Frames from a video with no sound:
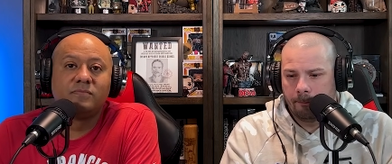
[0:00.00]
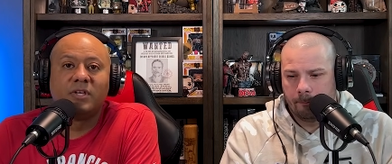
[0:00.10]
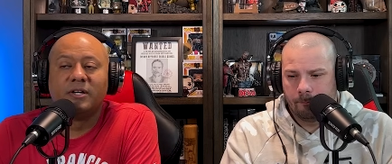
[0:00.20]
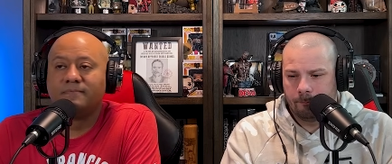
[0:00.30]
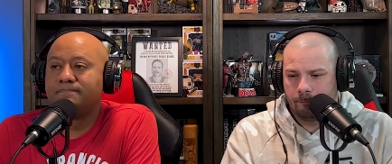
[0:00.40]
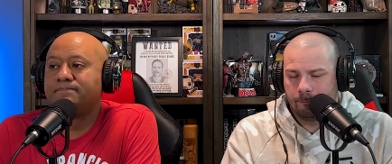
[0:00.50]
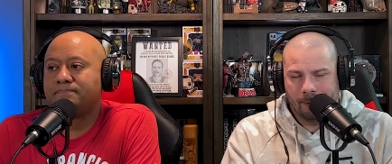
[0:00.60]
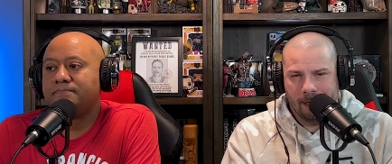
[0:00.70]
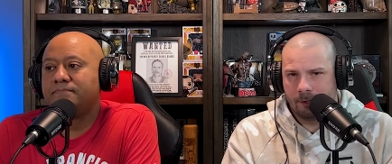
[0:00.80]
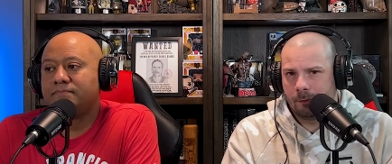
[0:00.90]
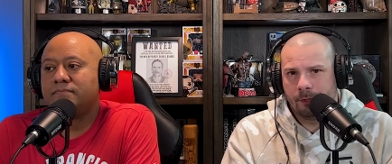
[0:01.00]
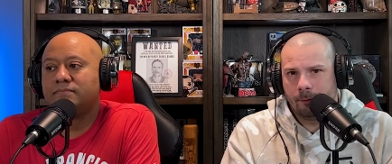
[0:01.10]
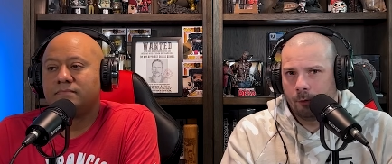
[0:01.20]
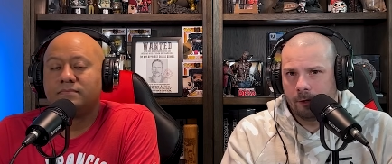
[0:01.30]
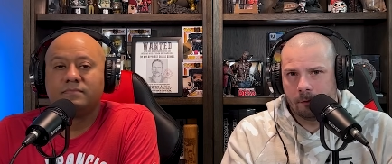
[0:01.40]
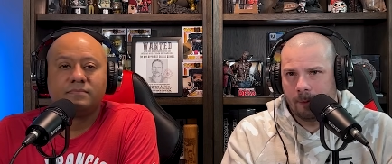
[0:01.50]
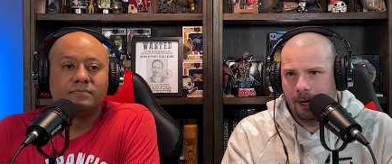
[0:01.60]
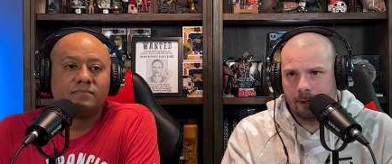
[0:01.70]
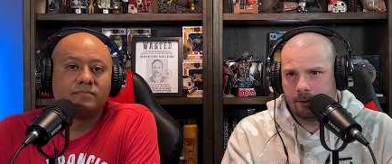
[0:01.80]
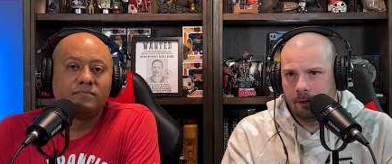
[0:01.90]
Speaker 1: yeah, possibly brings
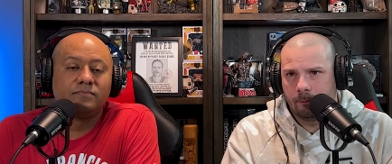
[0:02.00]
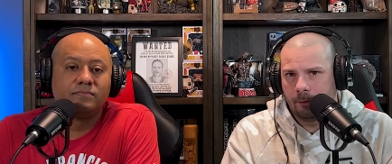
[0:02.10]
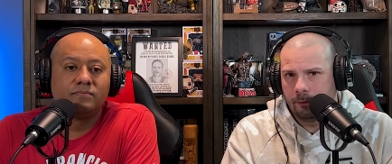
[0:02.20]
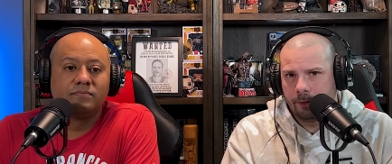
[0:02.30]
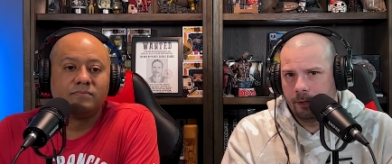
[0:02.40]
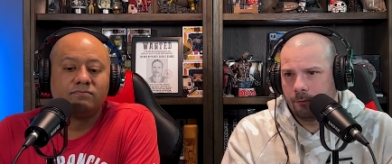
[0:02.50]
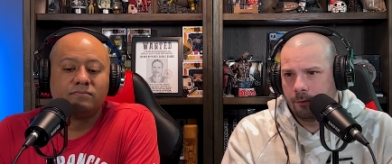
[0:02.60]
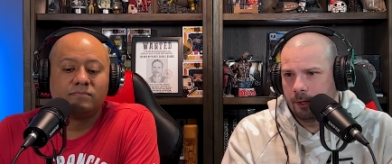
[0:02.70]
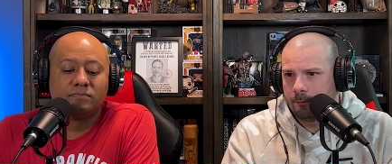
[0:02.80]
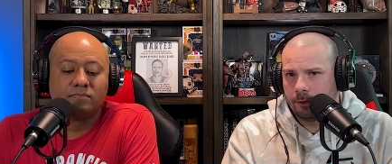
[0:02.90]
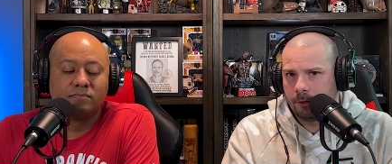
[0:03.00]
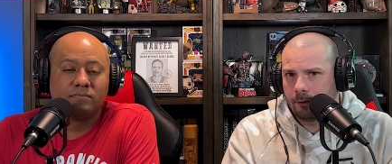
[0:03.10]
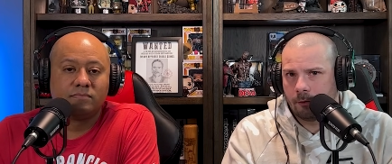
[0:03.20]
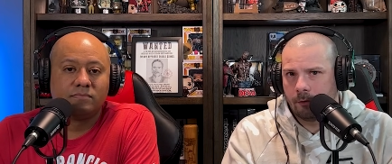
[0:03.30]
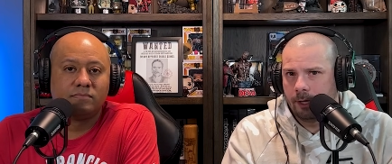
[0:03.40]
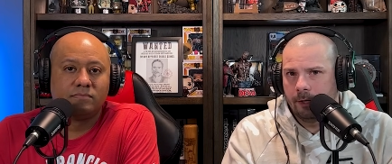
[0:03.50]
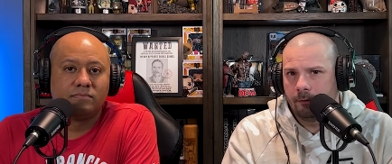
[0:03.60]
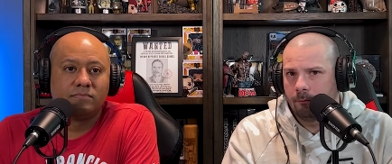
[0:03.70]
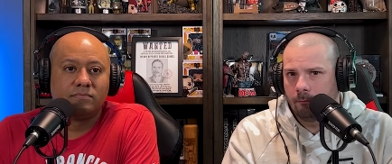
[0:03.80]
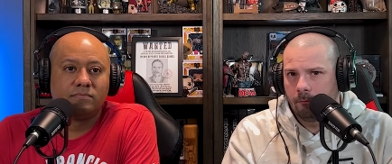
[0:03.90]
back the ability for them to create
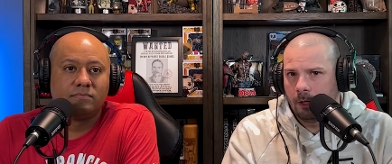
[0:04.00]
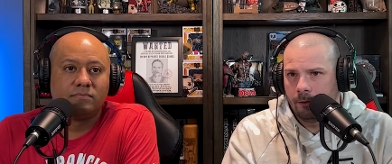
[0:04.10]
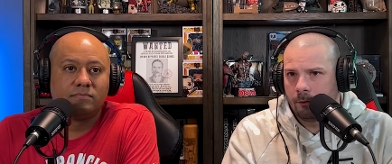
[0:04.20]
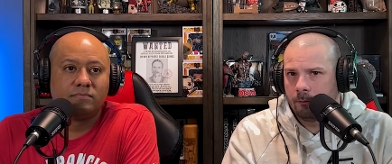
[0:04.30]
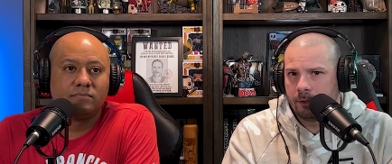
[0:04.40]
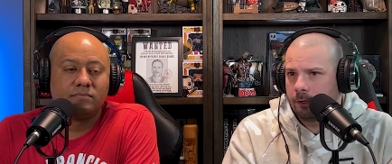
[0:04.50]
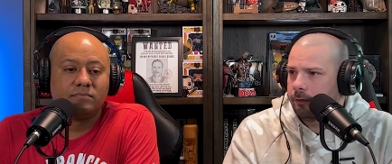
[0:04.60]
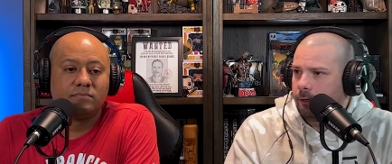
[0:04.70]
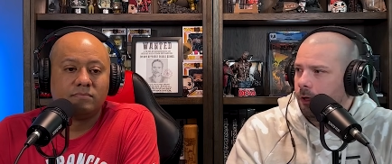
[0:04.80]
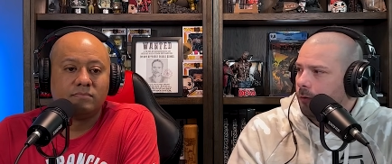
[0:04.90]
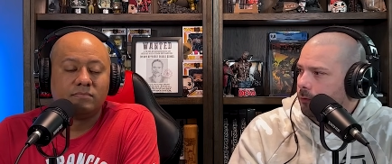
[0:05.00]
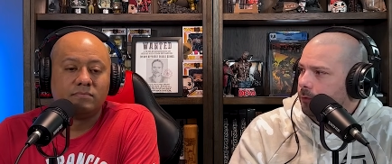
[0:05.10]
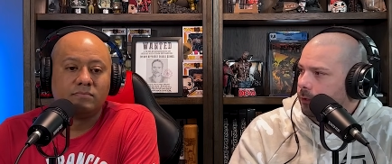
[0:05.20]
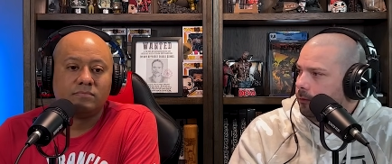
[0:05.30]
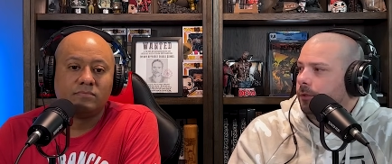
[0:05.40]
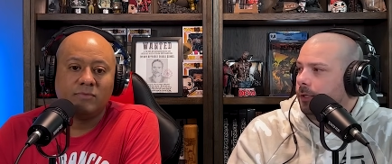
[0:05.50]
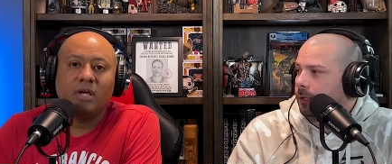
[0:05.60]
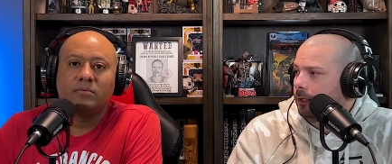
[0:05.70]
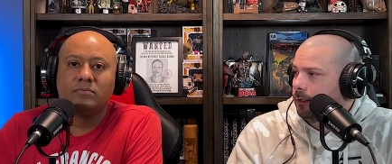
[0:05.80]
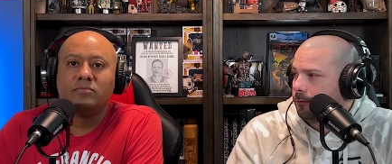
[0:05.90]
other material off of it.
Speaker 2: Yeah,
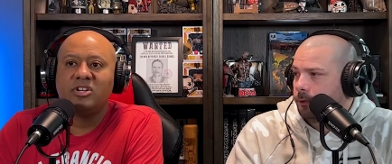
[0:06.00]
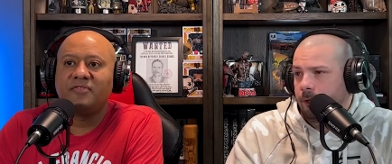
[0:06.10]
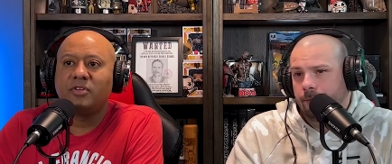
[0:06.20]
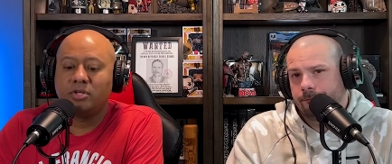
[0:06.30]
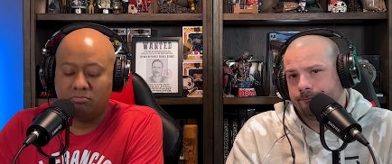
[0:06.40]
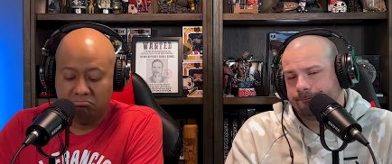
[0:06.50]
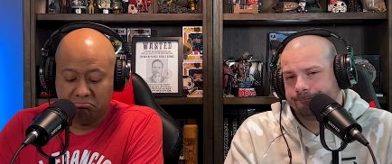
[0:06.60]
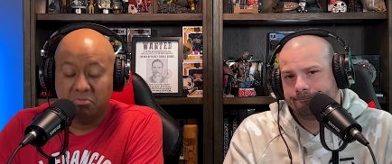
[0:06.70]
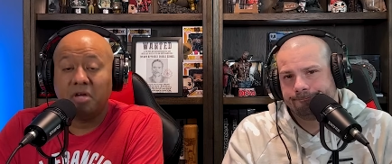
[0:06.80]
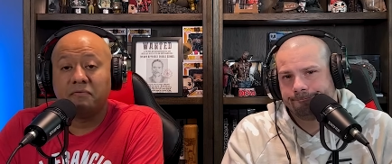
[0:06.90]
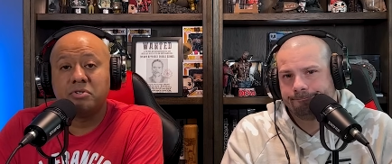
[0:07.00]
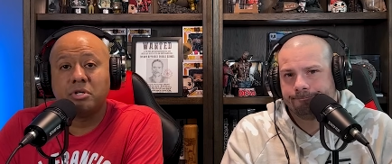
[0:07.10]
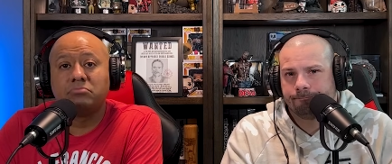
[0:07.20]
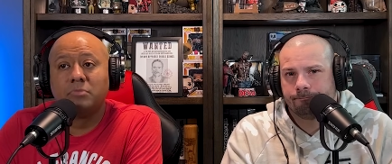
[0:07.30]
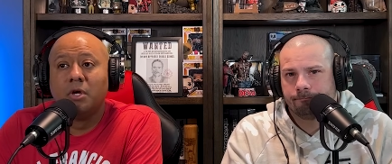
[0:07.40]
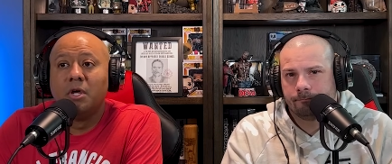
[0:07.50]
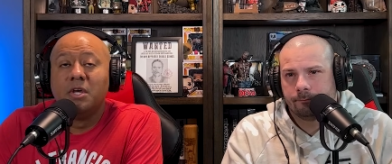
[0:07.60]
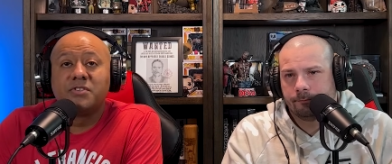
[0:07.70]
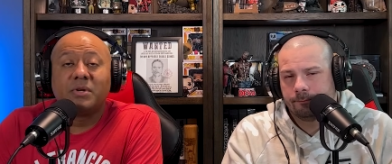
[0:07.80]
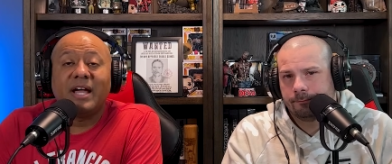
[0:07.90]
you so. definitely could. Yeah, for sure.
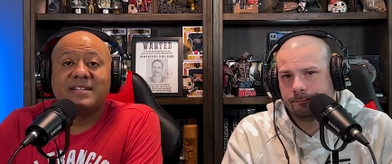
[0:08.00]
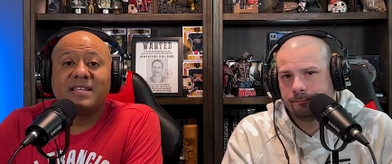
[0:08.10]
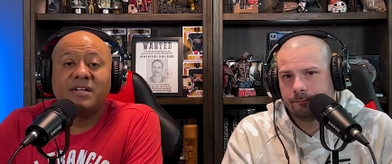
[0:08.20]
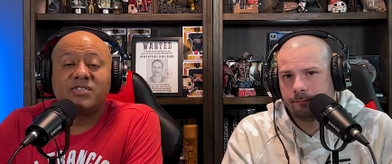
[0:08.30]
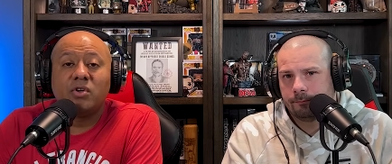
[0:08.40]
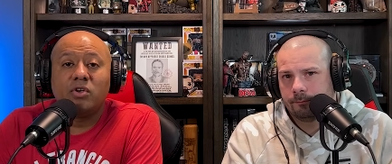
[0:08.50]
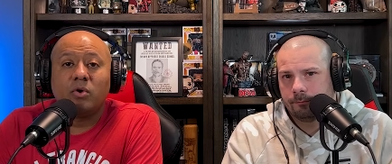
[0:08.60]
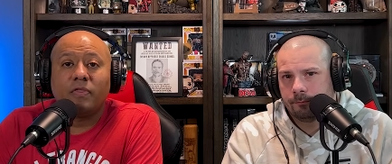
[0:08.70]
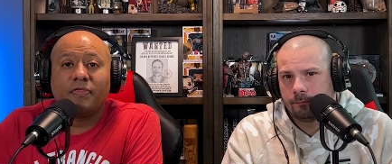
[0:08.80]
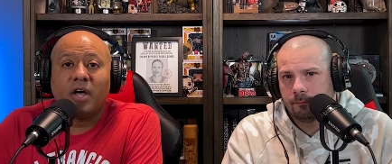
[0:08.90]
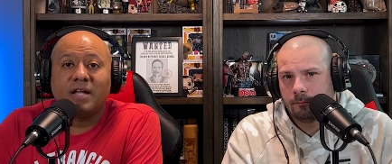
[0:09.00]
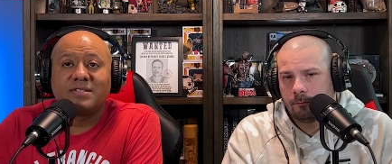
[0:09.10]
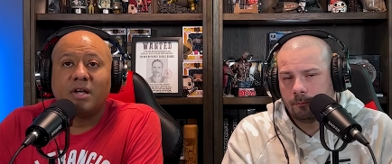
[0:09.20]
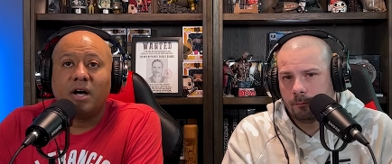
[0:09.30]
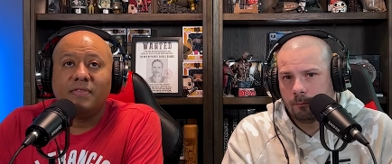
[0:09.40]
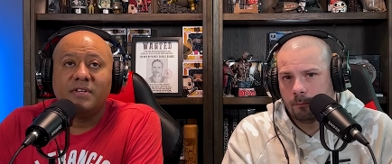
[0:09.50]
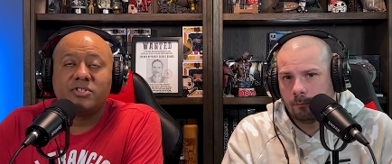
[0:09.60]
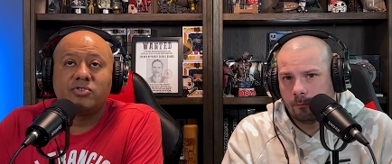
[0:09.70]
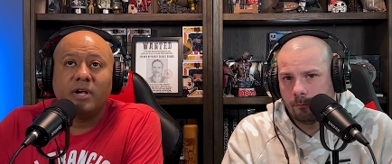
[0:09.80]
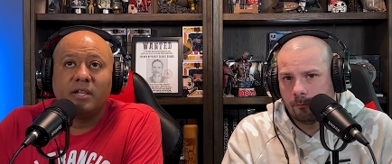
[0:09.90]
So, guys, let us know your thoughts on this
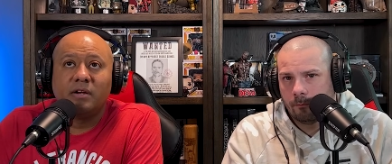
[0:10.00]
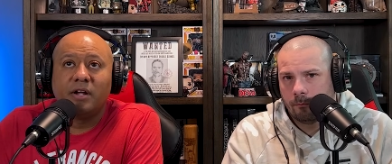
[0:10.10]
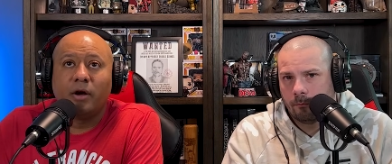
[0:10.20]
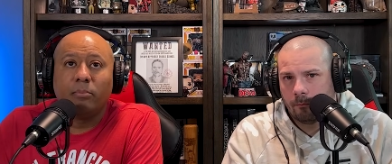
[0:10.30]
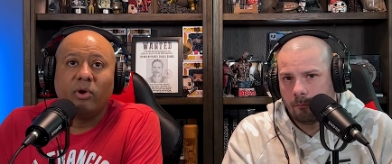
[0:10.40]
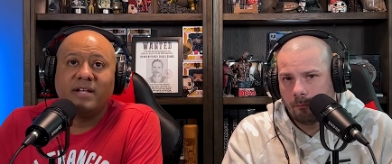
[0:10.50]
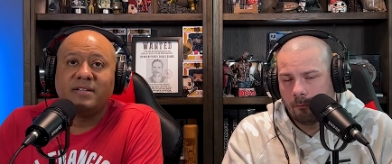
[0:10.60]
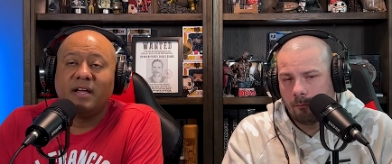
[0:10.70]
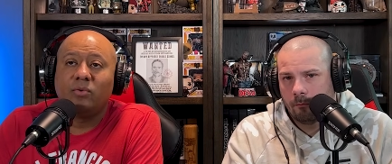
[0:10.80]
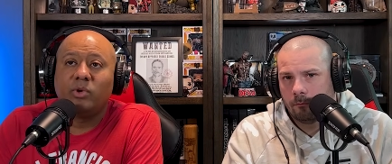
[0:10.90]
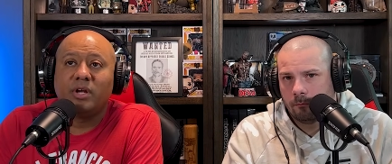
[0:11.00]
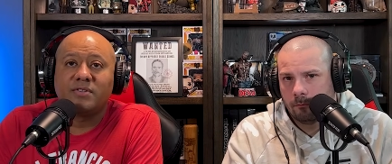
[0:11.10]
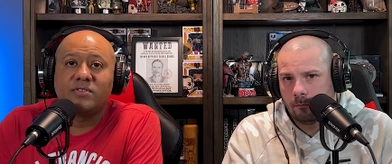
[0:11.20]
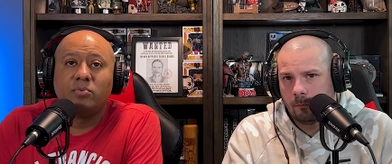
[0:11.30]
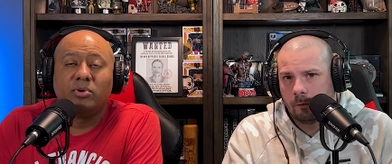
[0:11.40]
trailer and our breakdown. We are super